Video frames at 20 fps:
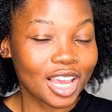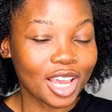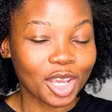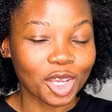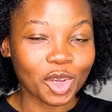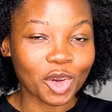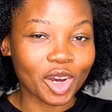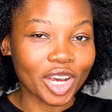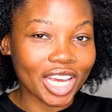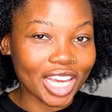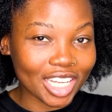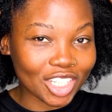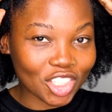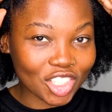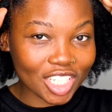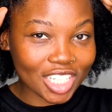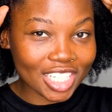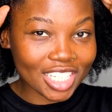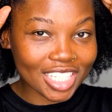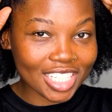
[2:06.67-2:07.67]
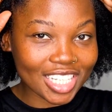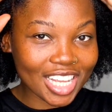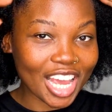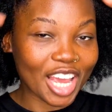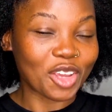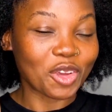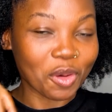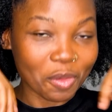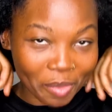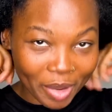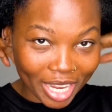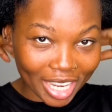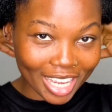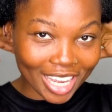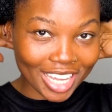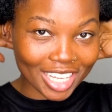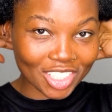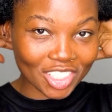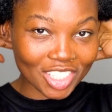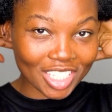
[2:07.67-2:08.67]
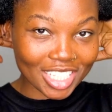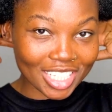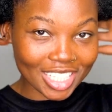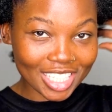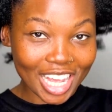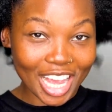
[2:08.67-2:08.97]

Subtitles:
your edges and your back edges